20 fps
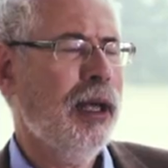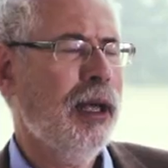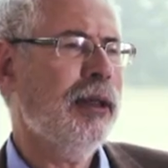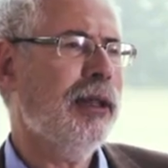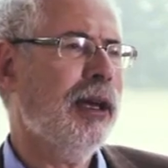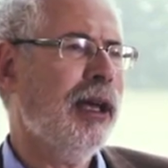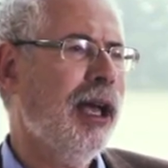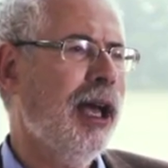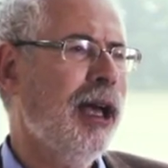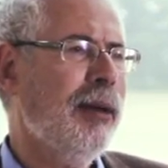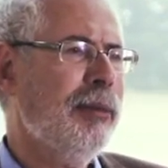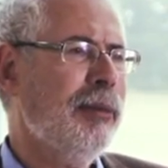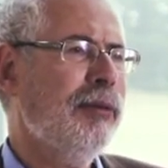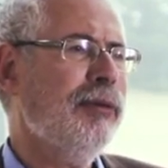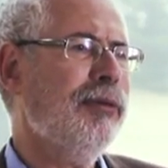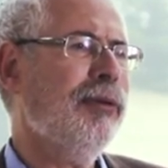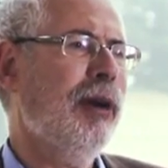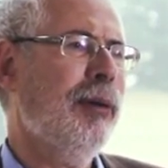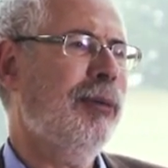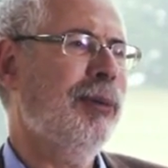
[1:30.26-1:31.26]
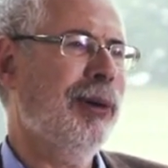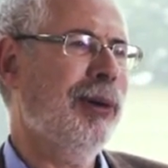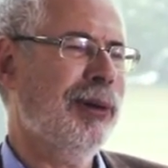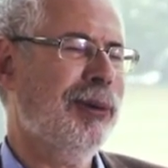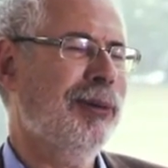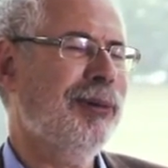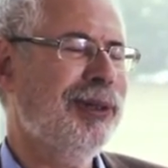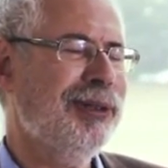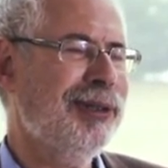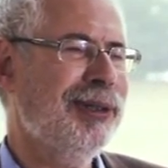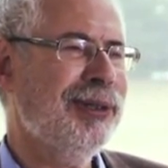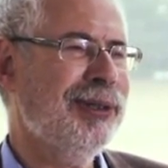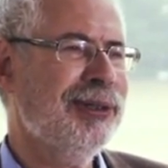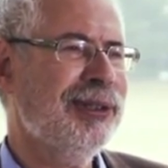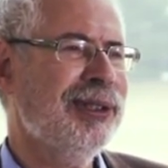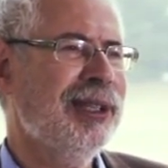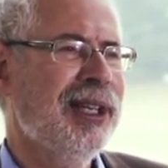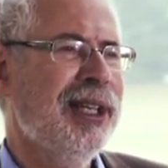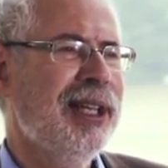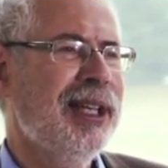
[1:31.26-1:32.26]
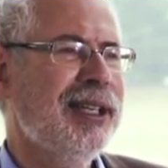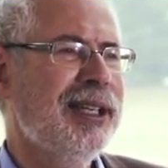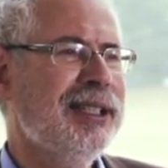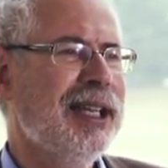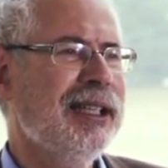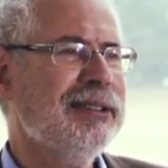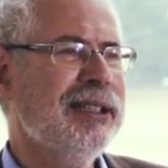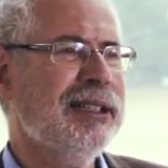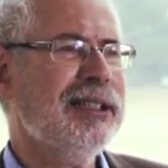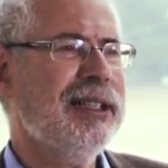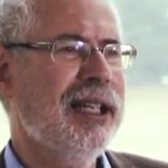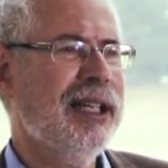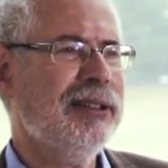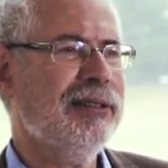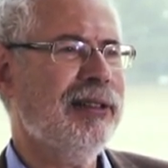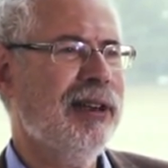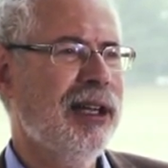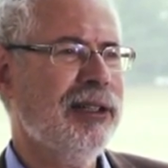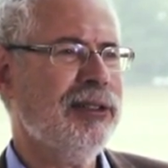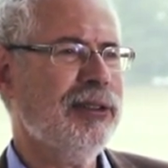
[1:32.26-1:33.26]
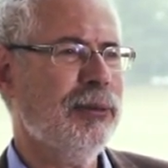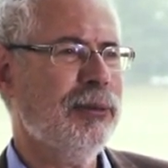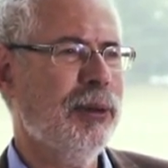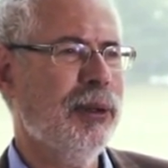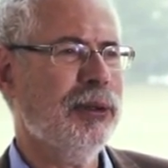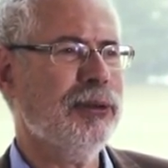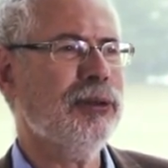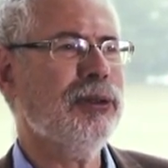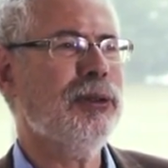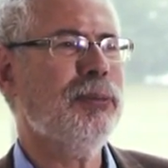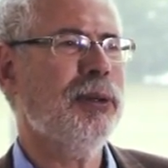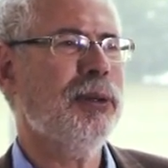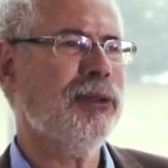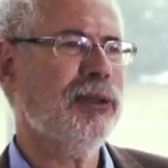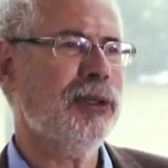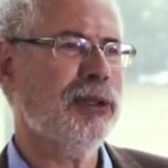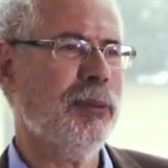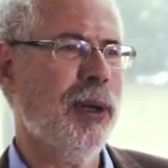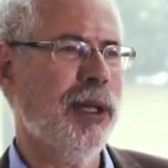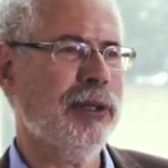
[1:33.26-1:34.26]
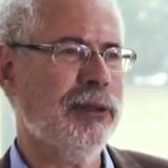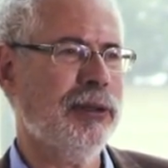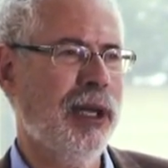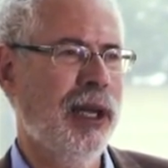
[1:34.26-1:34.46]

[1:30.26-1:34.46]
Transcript: And the common framework we use is Alexander Osterwalder's business model